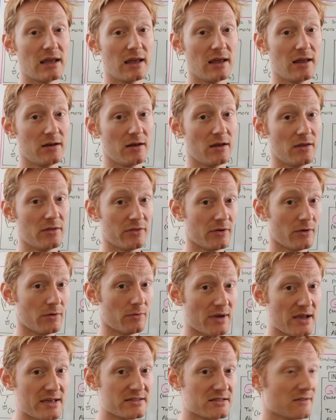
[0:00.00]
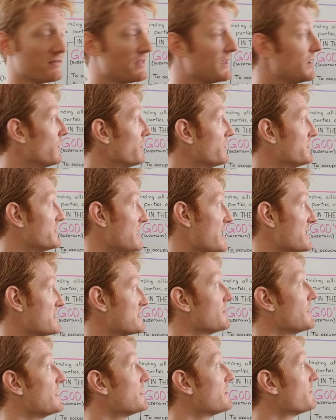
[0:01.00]
in the rest of the Old
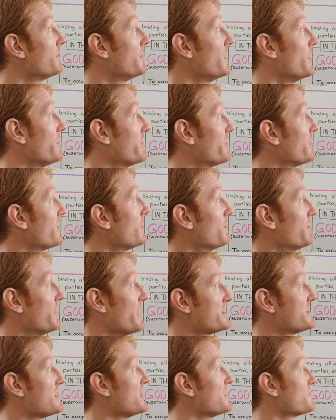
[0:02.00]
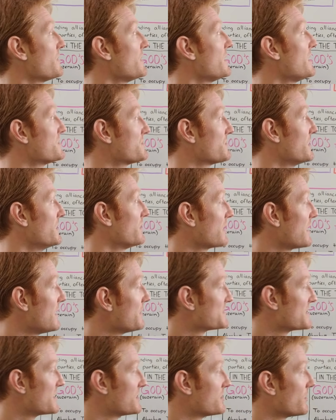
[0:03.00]
Testament, both blessings when Israel
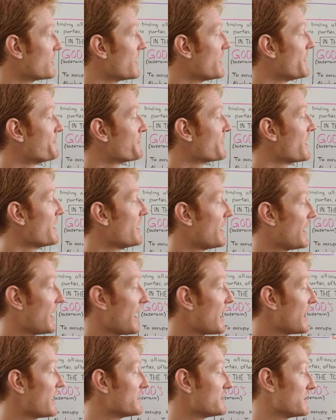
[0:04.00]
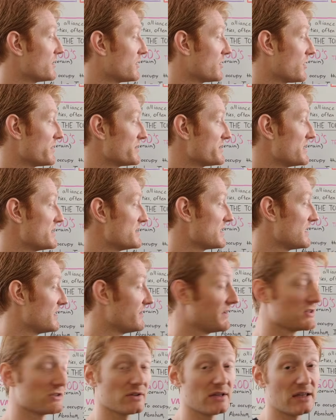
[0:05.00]
keeps the Torah and curses and
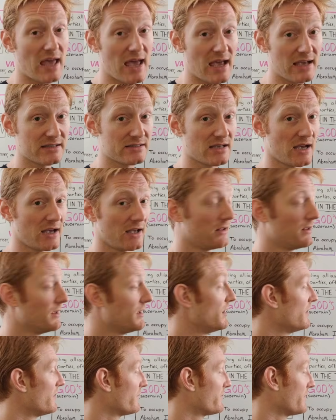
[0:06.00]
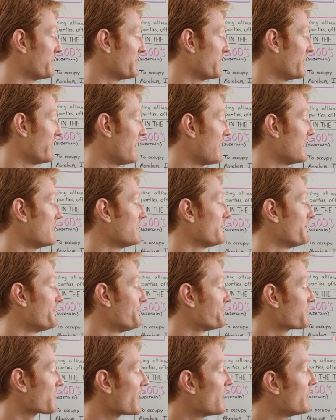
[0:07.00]
eventually exile from the land.
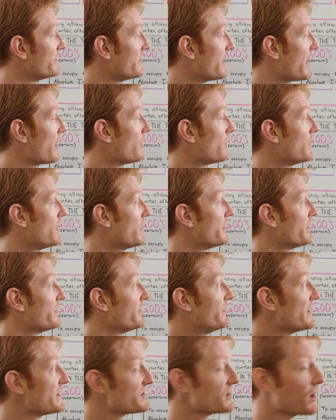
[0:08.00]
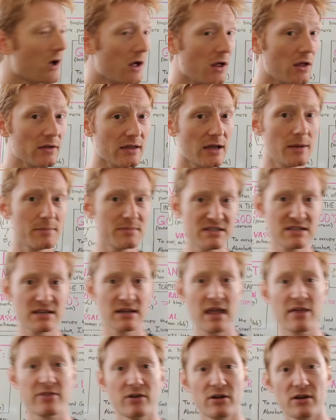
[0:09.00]
Now, this all comes
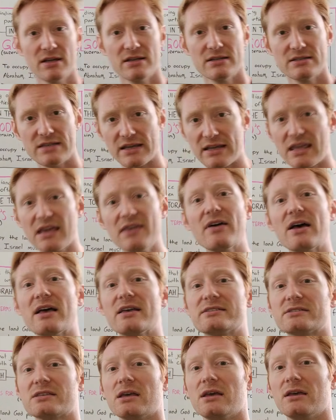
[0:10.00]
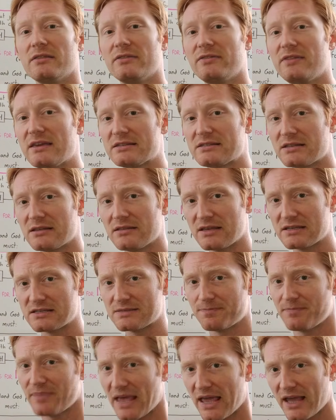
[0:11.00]
together to give us
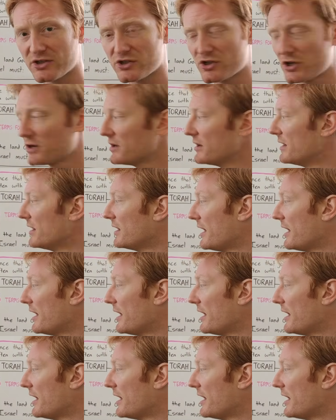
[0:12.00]
this picture.